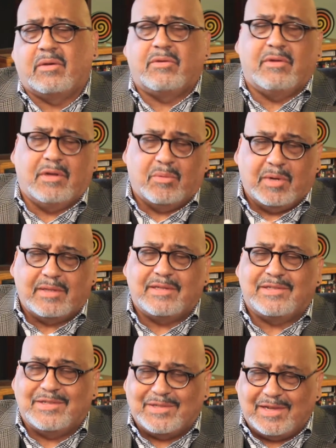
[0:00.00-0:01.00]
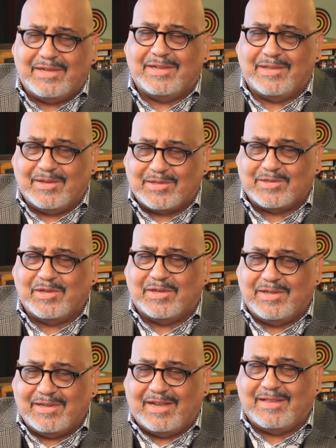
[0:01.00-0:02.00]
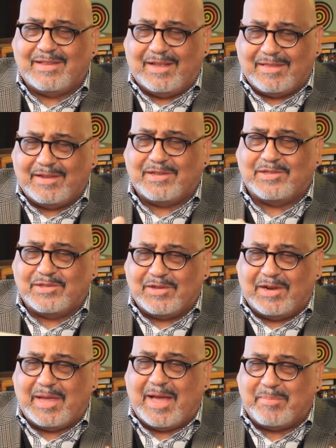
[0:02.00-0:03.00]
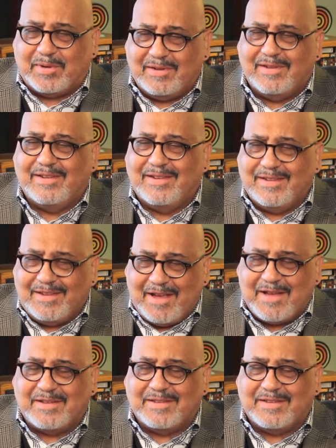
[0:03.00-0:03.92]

You know what? This is it. It looks good. I think this is going to happen. Yeah.